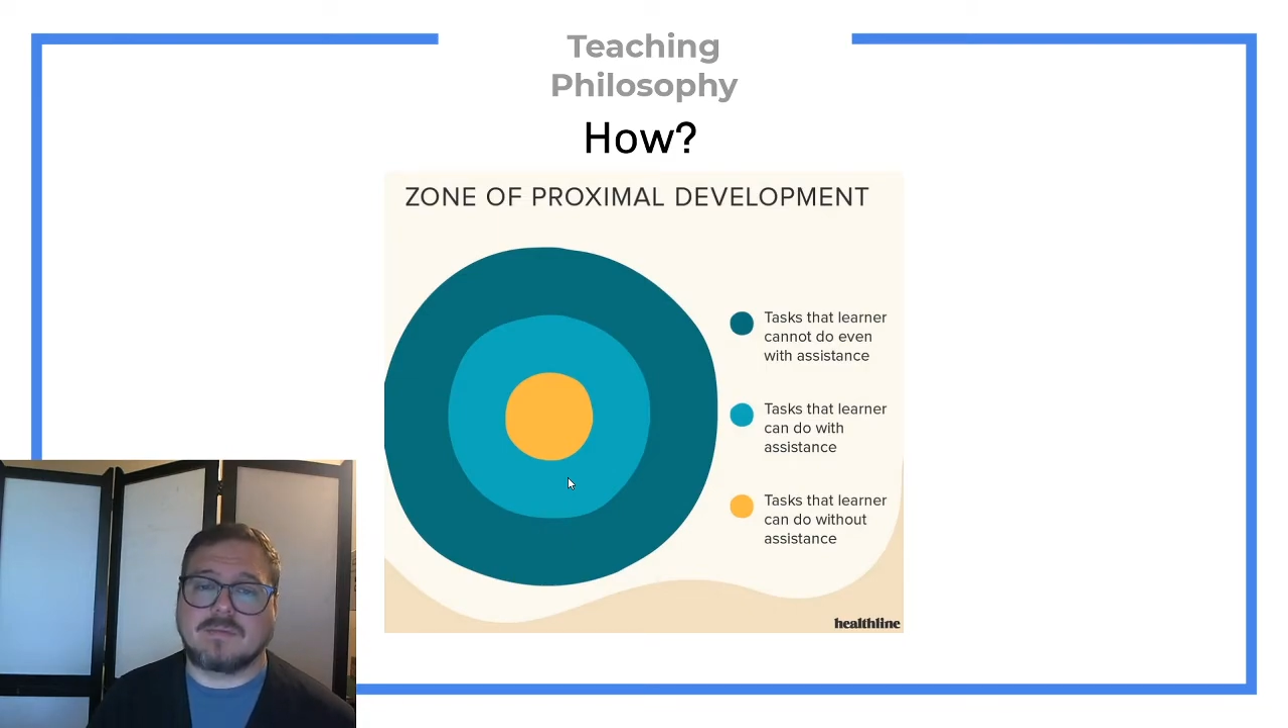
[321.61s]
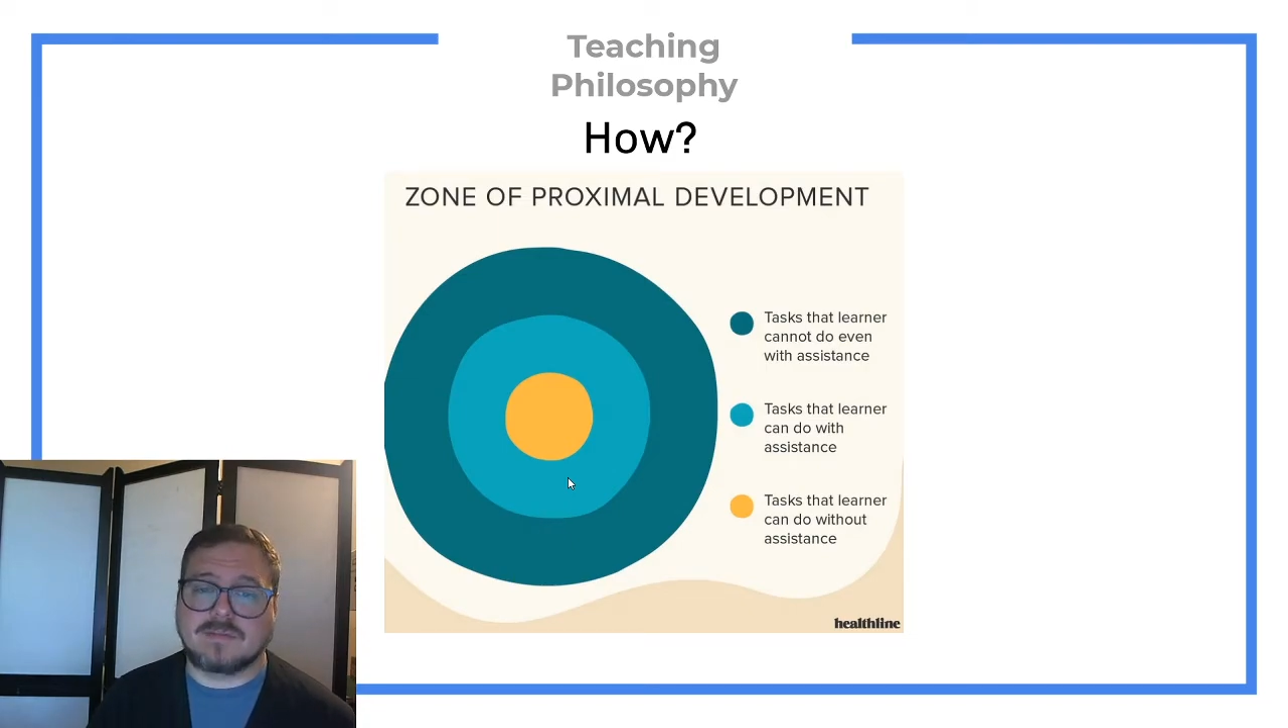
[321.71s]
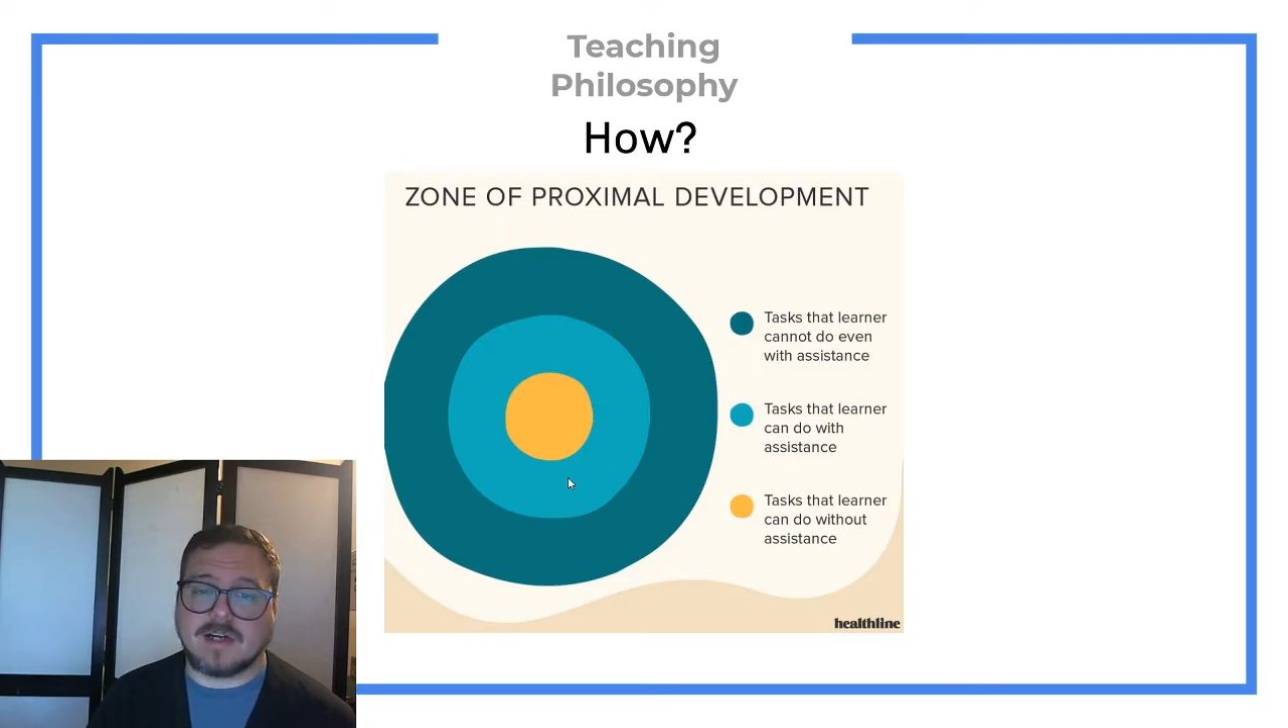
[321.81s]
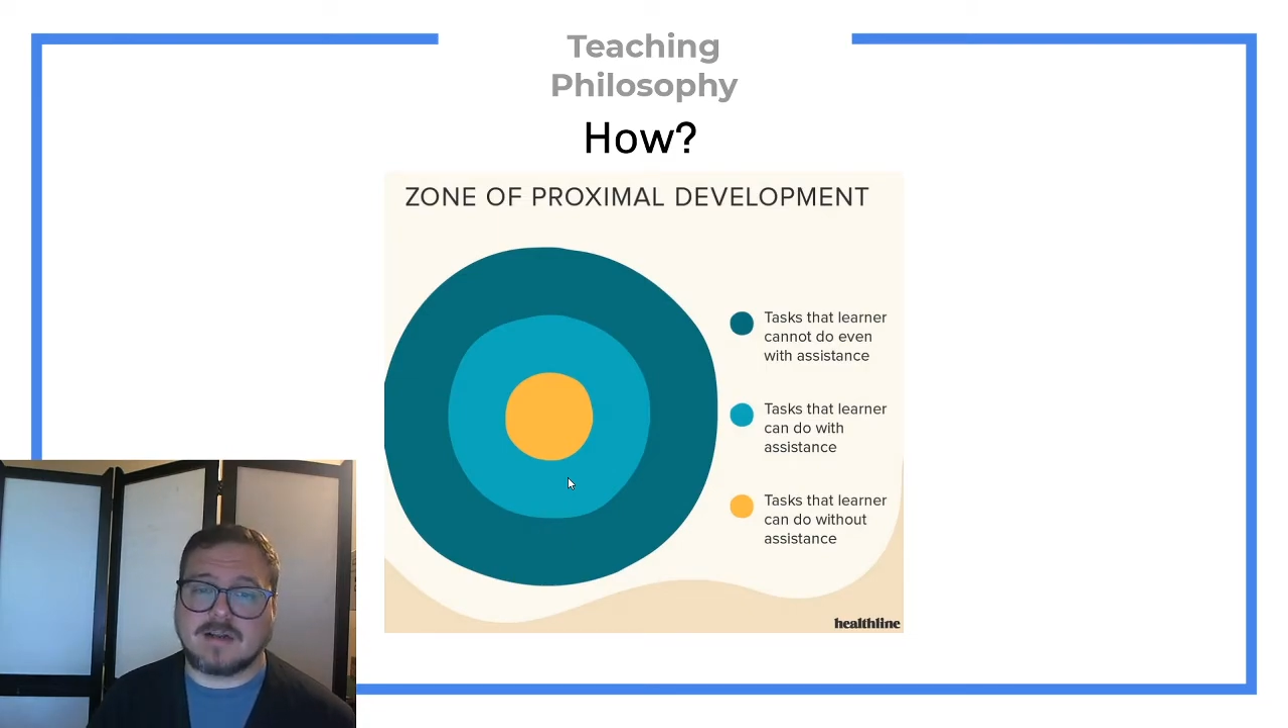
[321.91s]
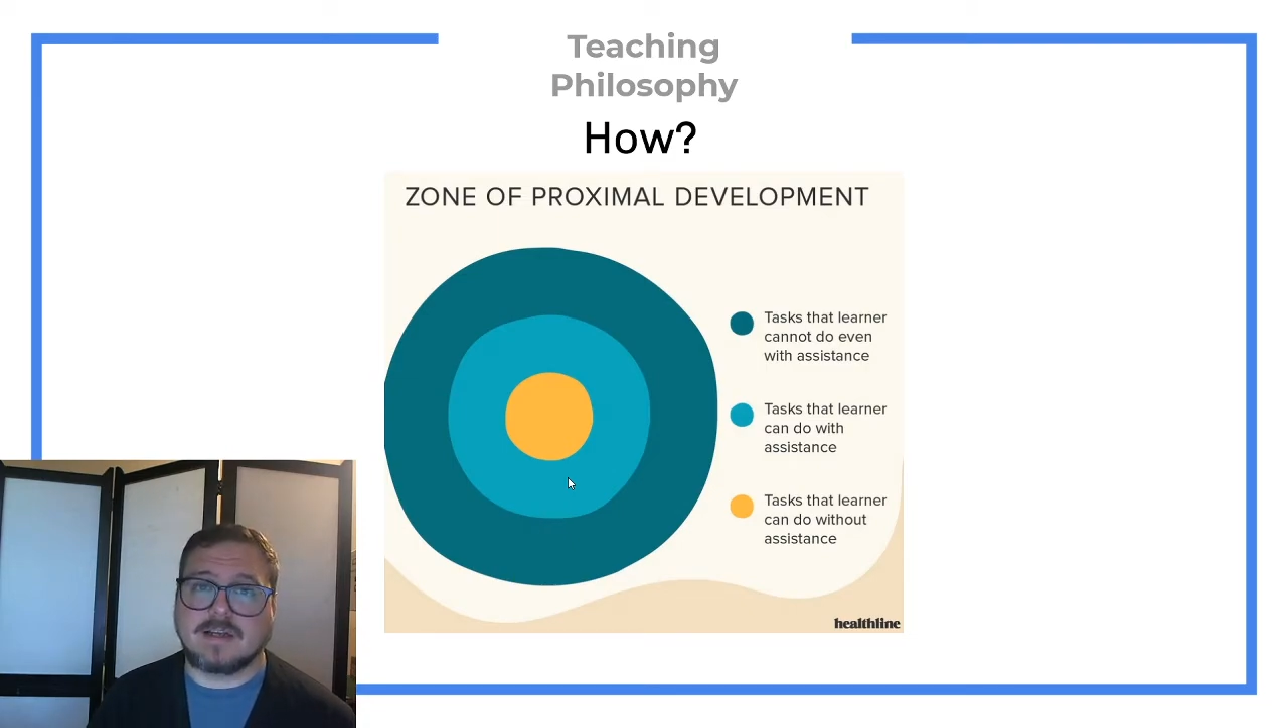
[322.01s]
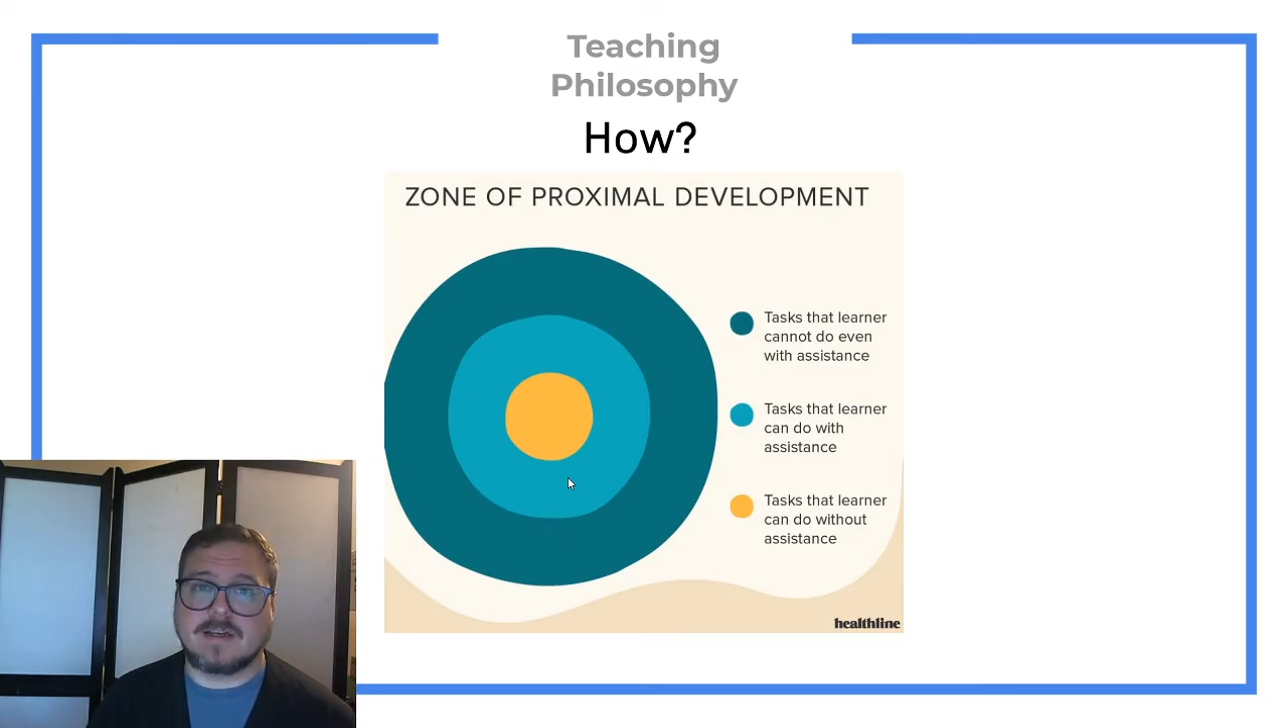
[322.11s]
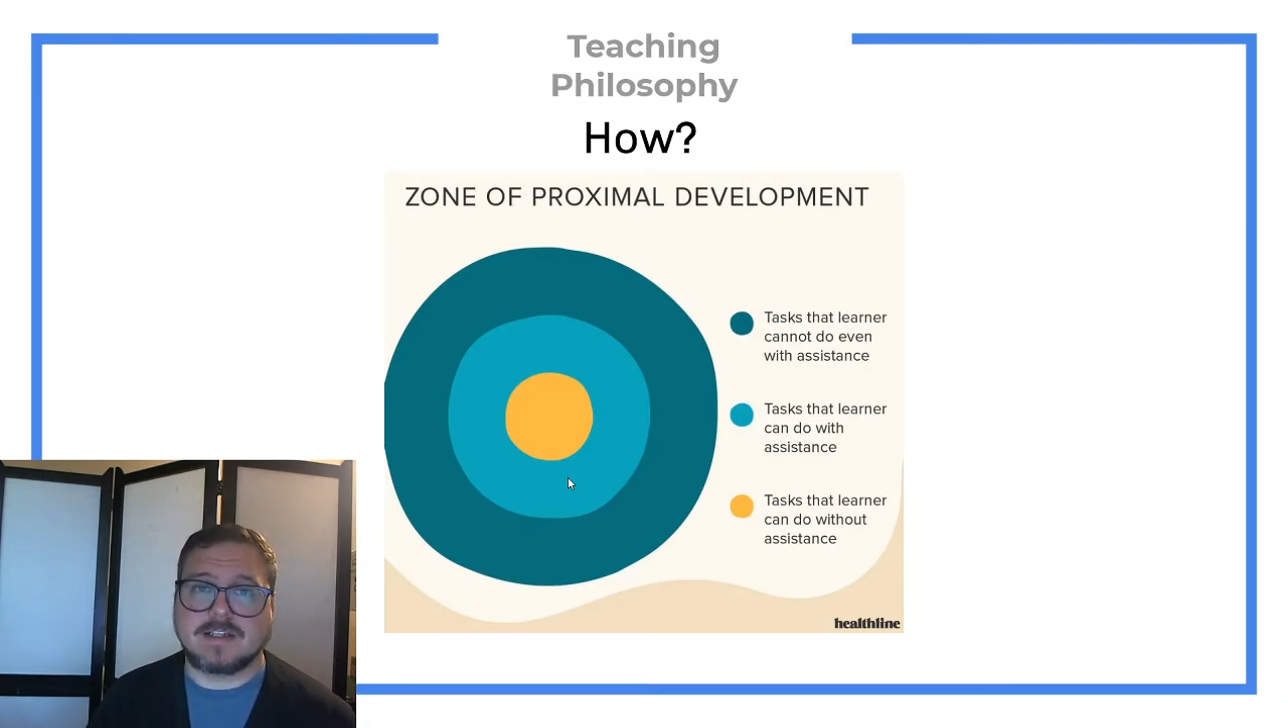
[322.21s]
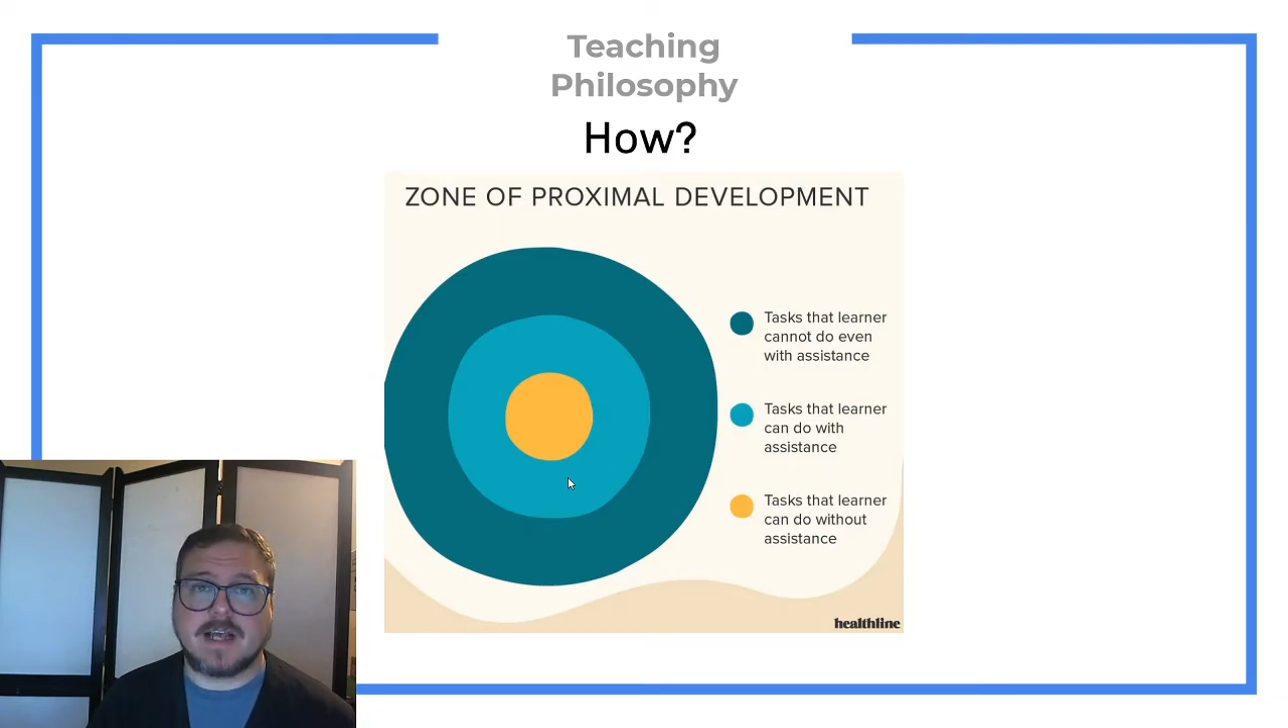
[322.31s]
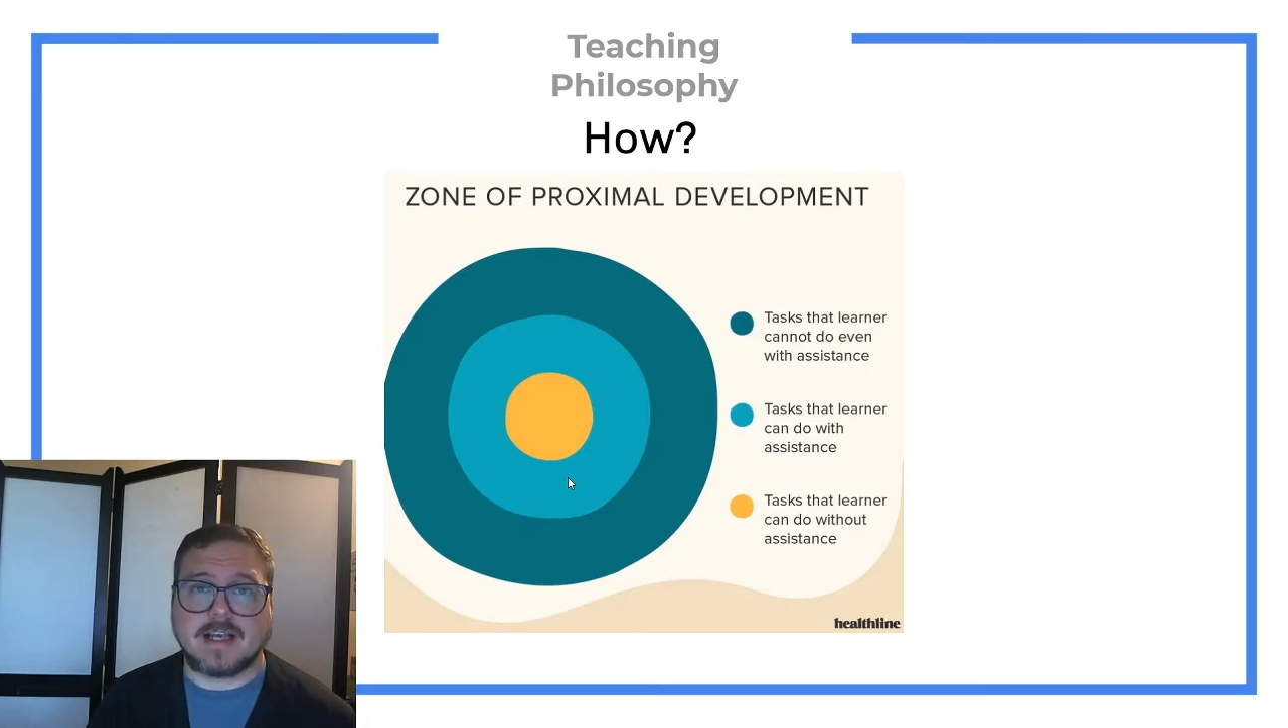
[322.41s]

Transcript: generally teach